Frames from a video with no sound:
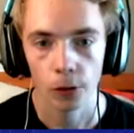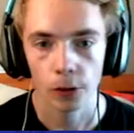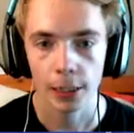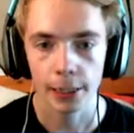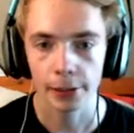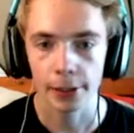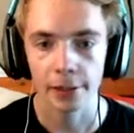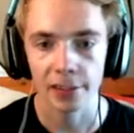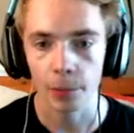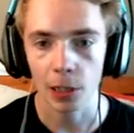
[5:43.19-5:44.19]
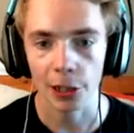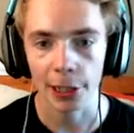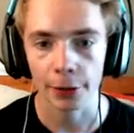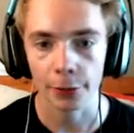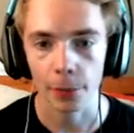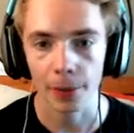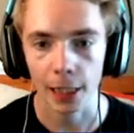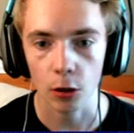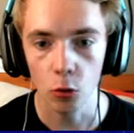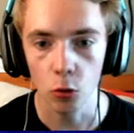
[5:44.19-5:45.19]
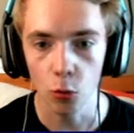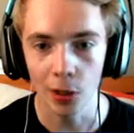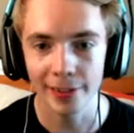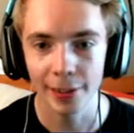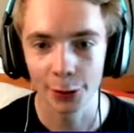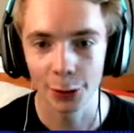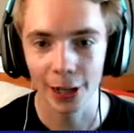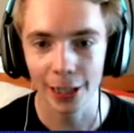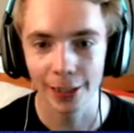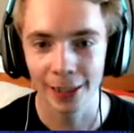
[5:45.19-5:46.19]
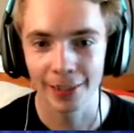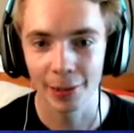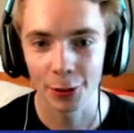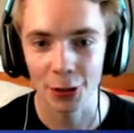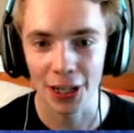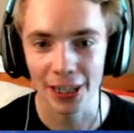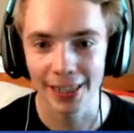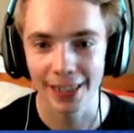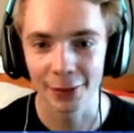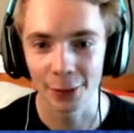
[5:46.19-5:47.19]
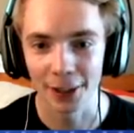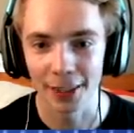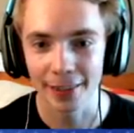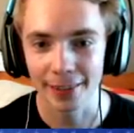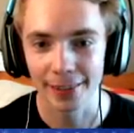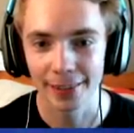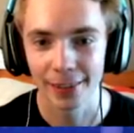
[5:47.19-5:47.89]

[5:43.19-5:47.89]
Well, clearly there's a block here with a black. Oh, I see what you got. I see what you got. Is one of these.